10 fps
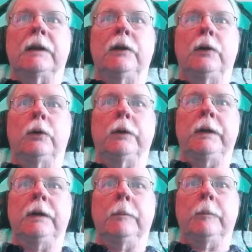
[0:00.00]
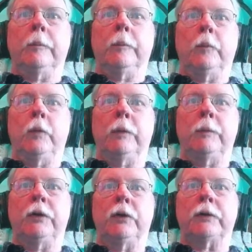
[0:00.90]
only with
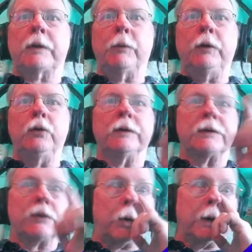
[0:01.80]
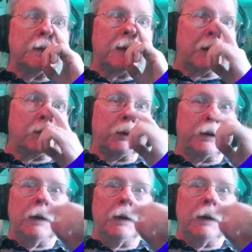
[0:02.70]
materials. I'm going to do this twice actually.